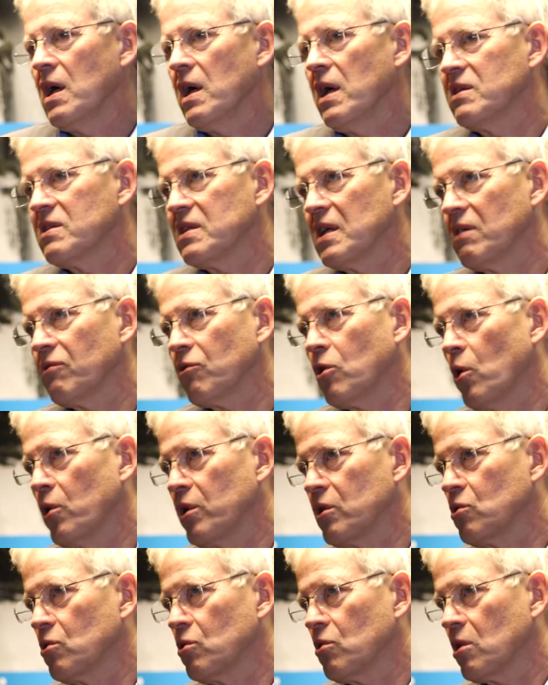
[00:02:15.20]
Instead of
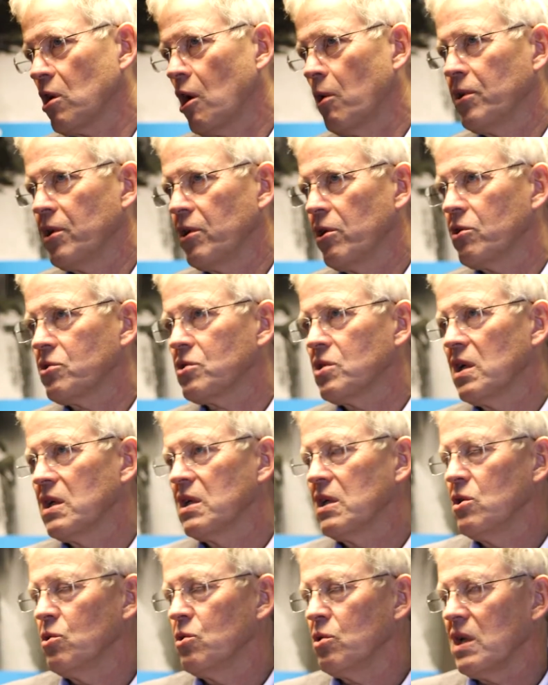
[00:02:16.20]
going to carbon
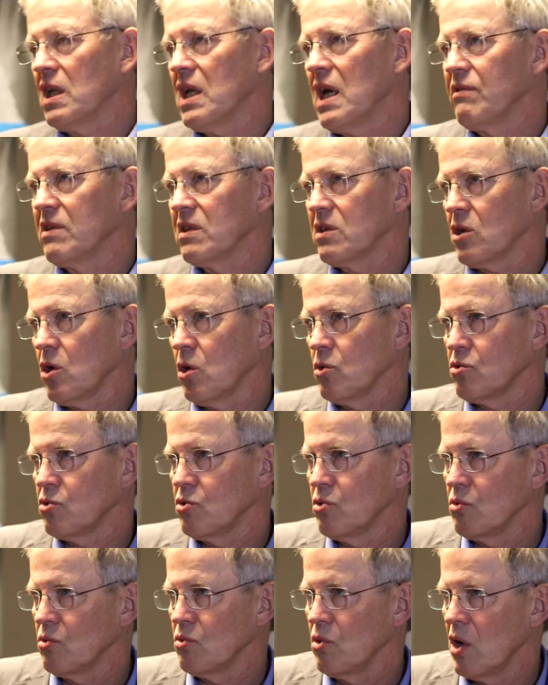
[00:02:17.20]
dioxide, you can have it go
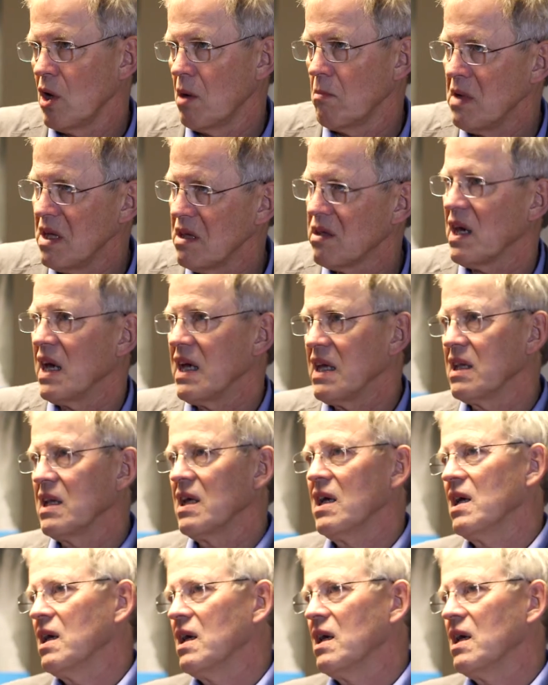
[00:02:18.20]
to methane.